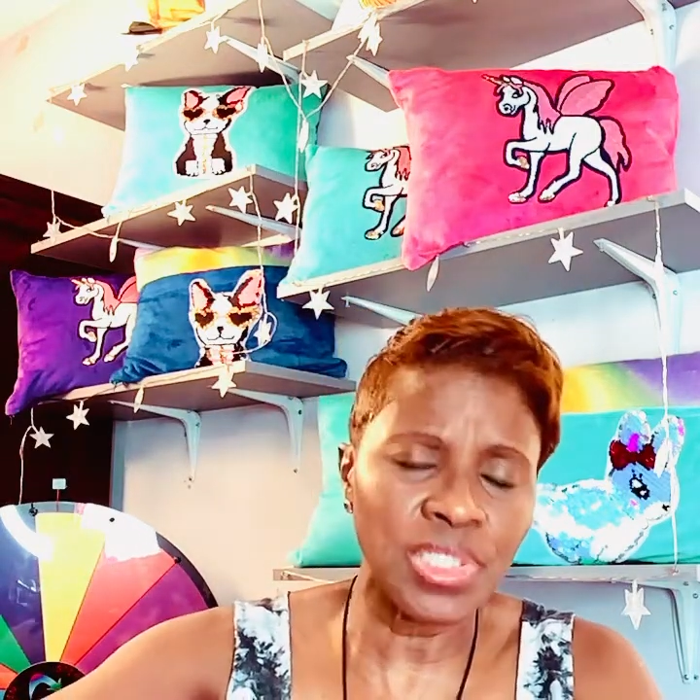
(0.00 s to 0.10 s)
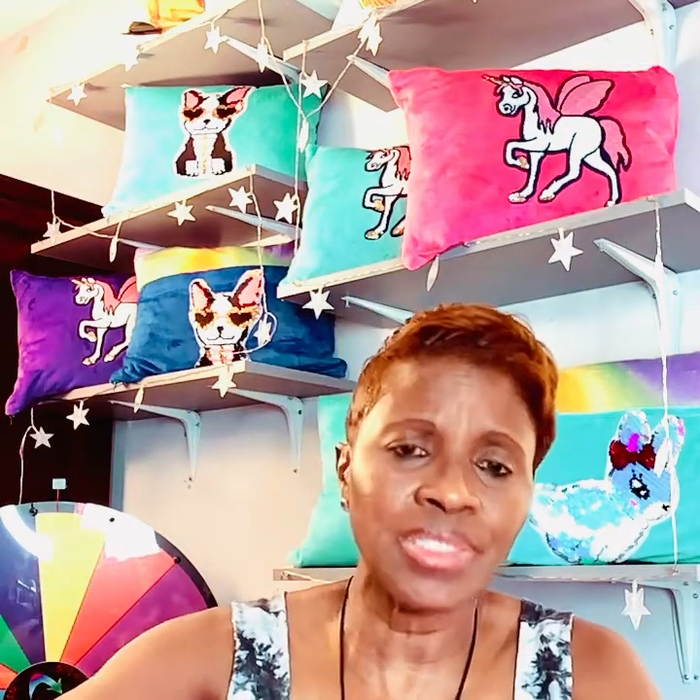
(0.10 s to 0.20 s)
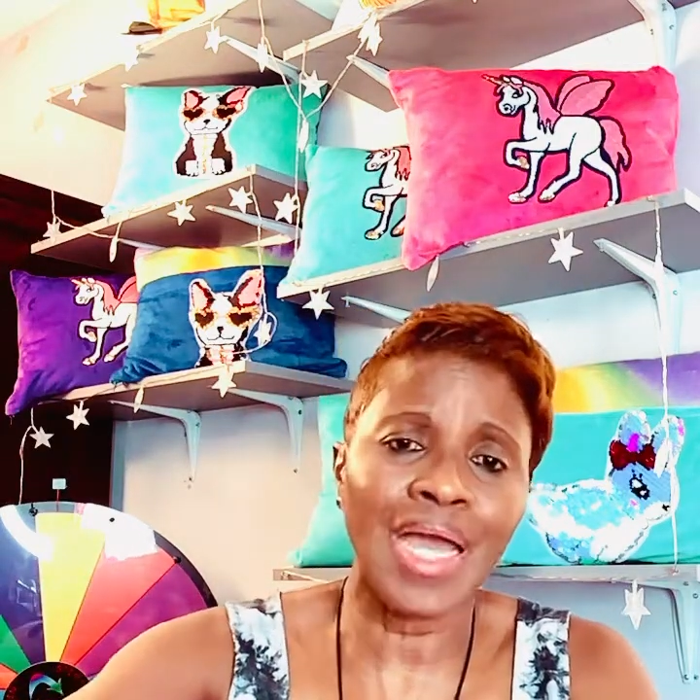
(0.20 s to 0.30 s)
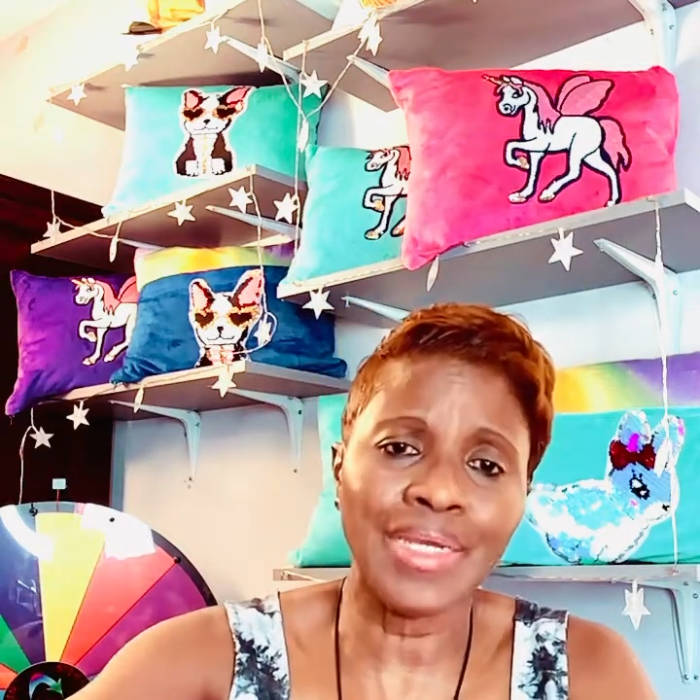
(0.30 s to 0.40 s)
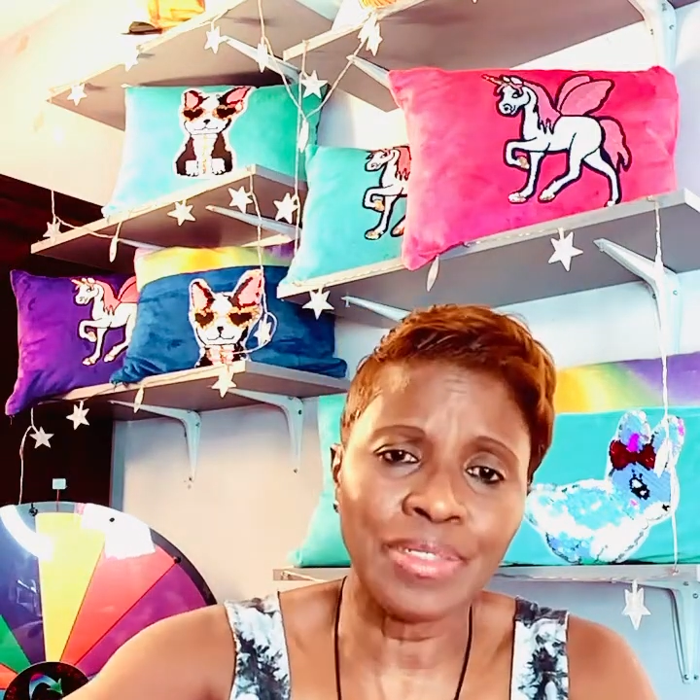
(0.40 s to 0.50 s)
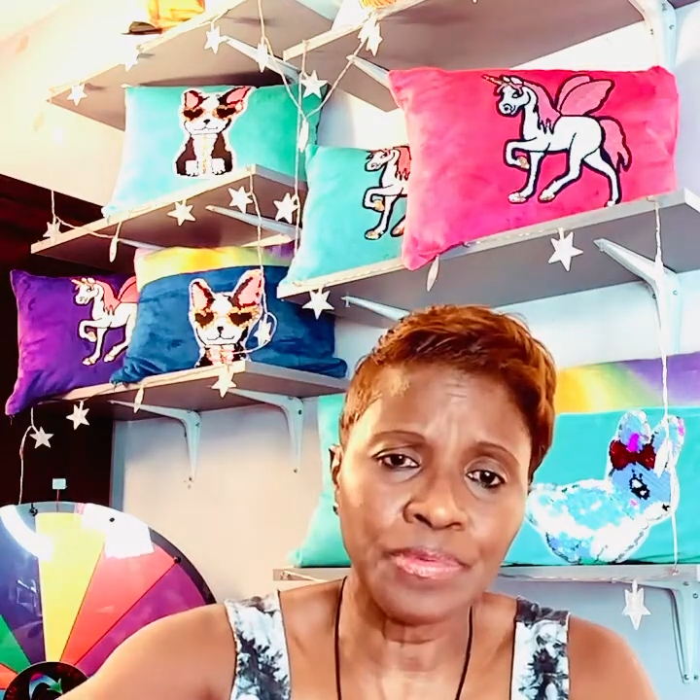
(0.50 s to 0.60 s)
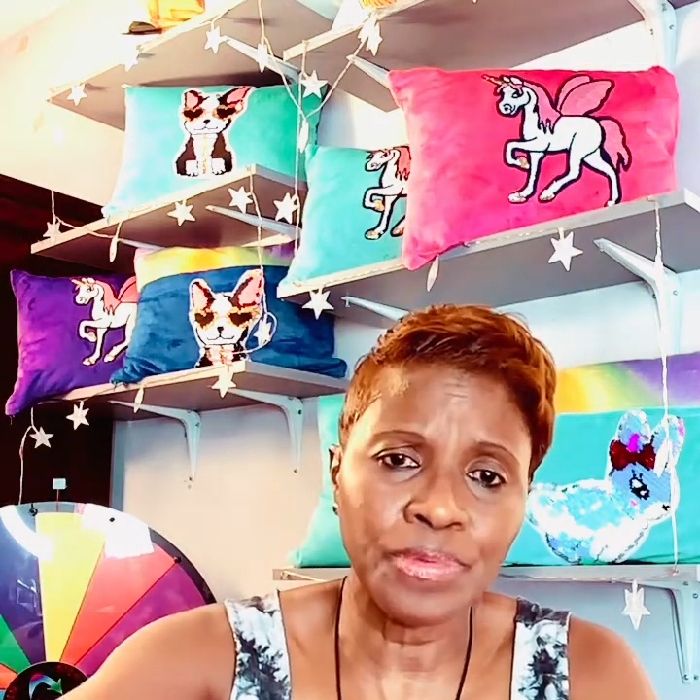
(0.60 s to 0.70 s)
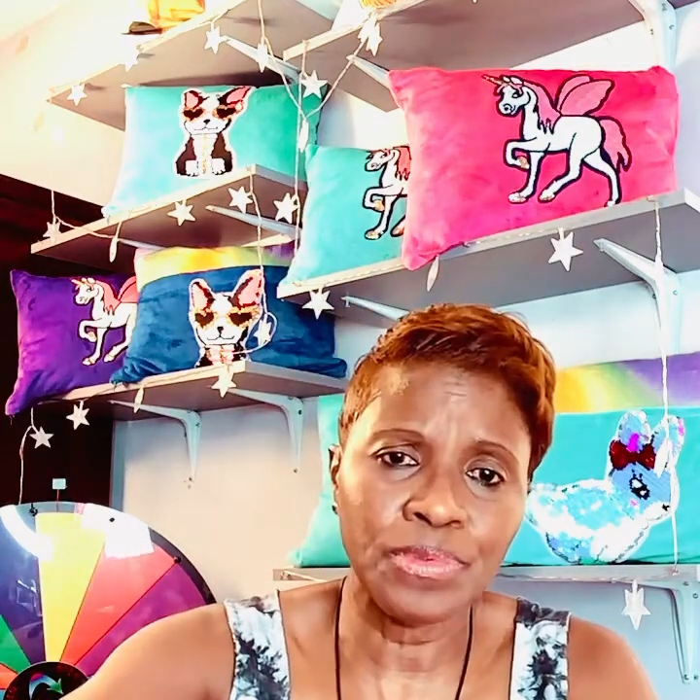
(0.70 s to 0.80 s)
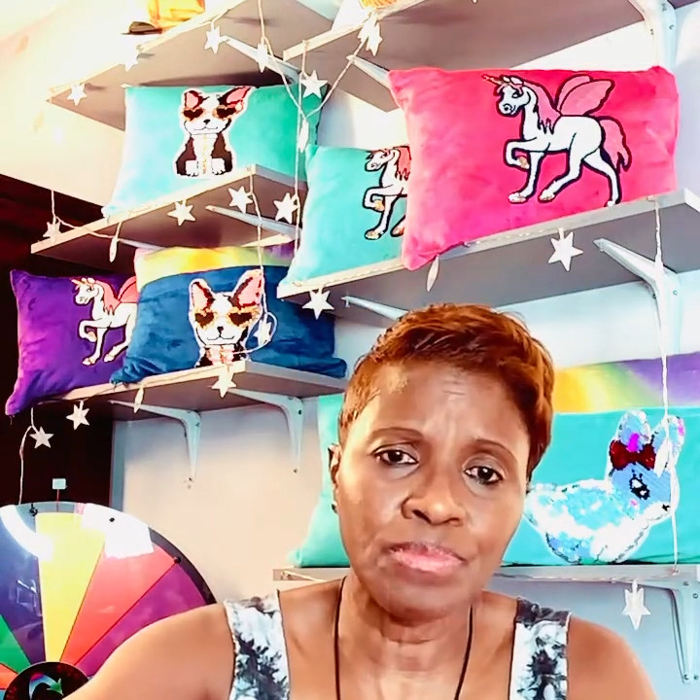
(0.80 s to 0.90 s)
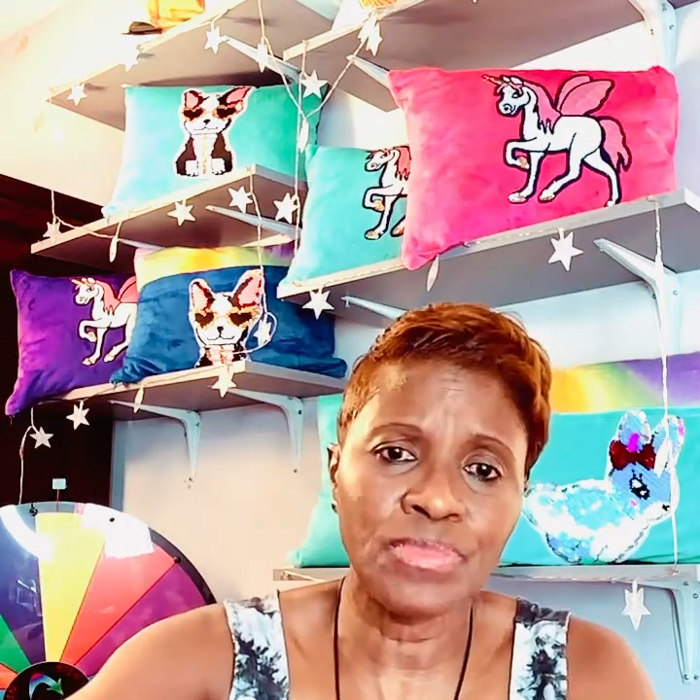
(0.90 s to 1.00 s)
your dining
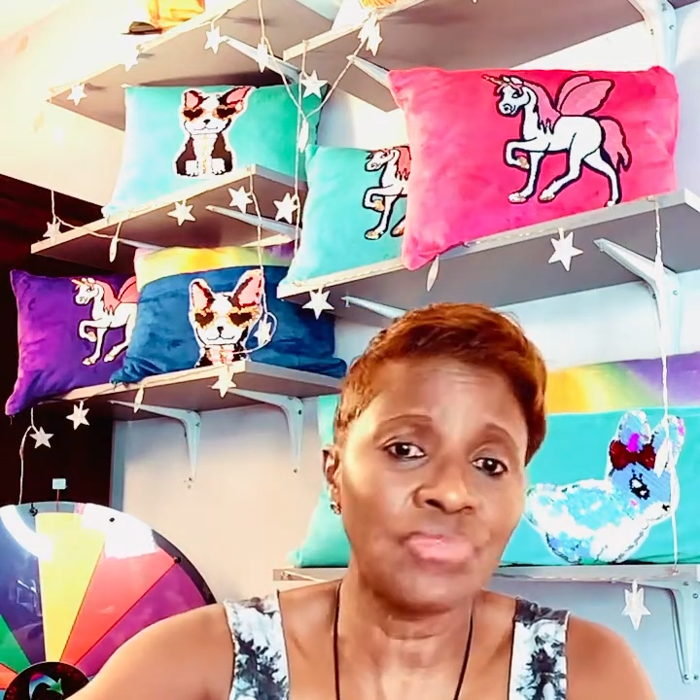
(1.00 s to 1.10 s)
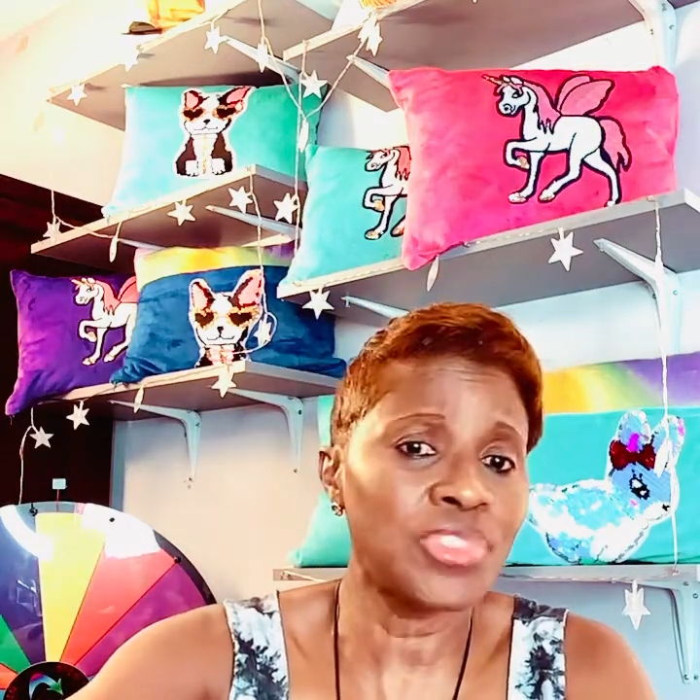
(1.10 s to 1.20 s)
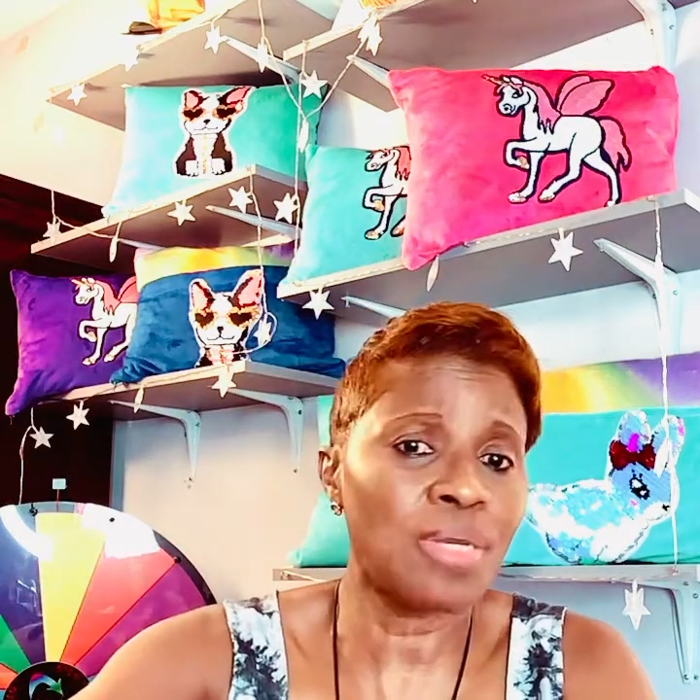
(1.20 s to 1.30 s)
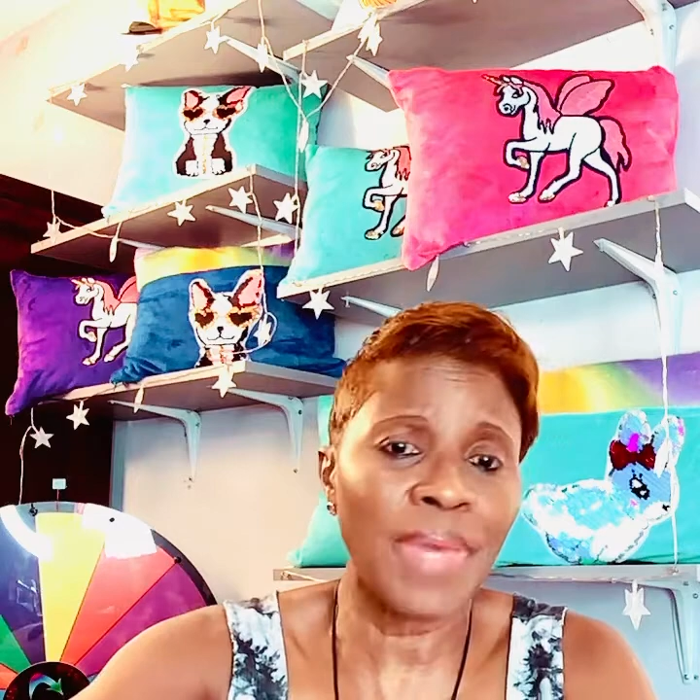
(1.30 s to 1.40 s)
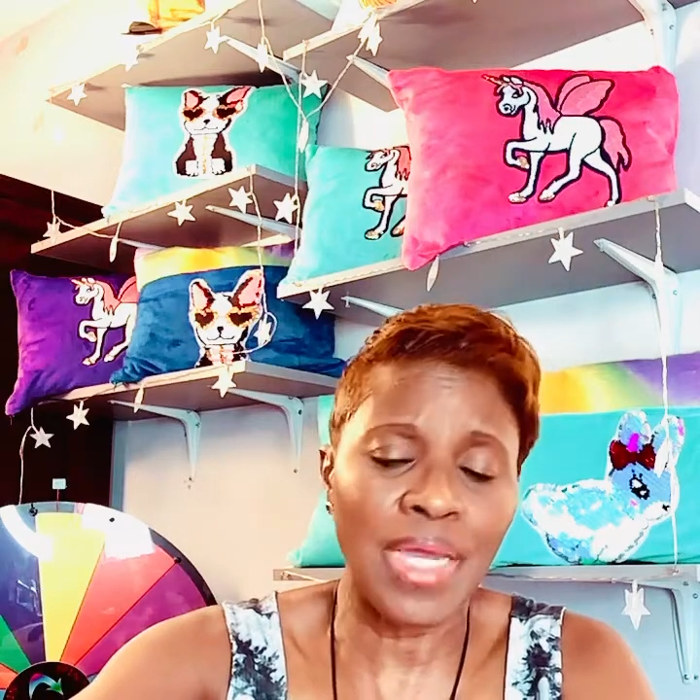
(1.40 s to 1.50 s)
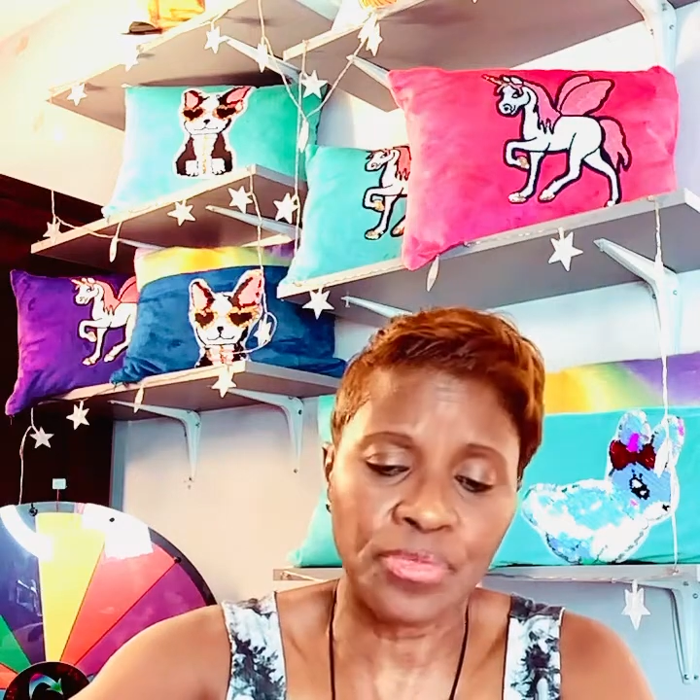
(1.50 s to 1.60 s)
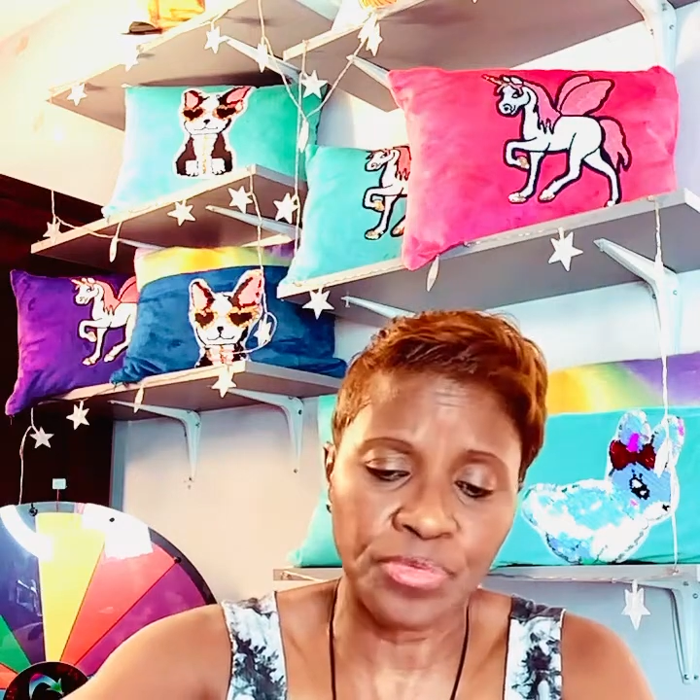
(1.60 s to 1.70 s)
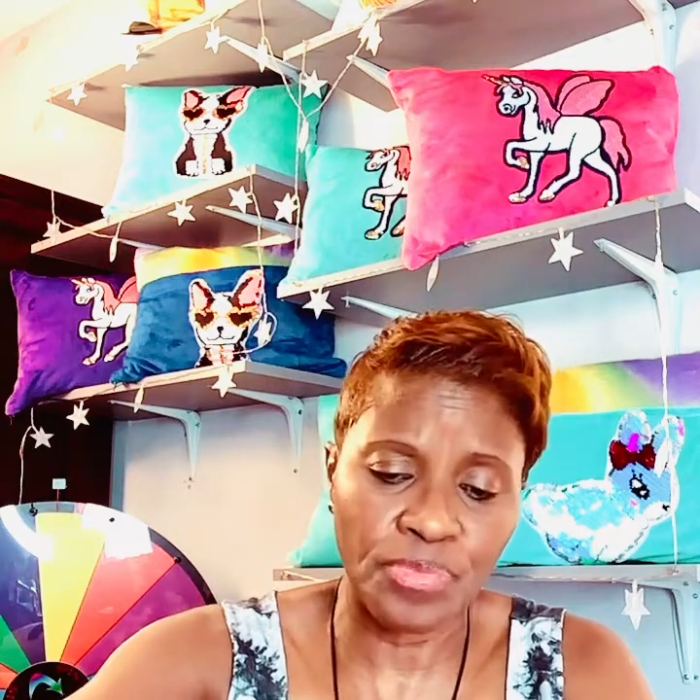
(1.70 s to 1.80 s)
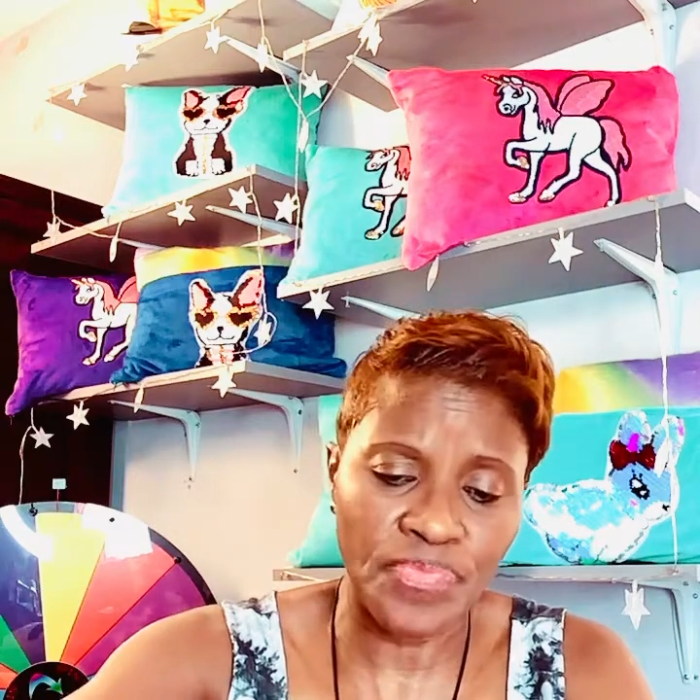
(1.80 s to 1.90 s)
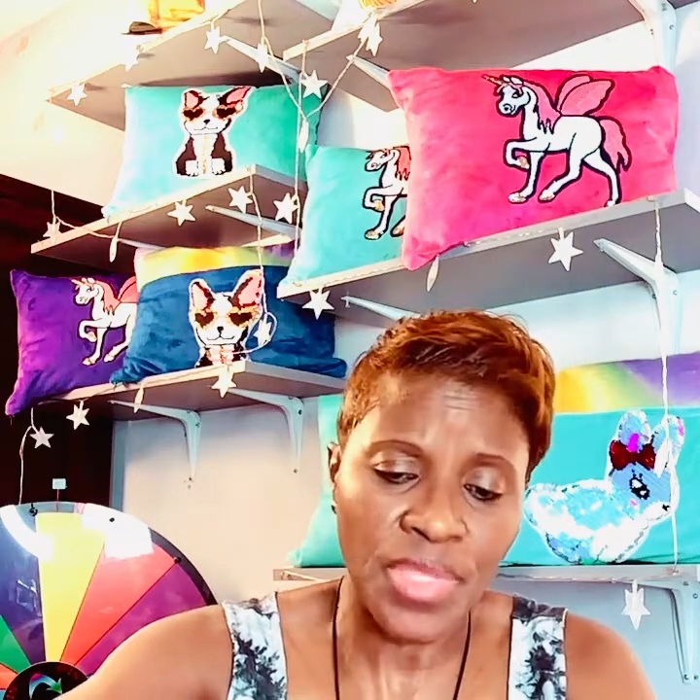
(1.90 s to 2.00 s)
room even your bedroom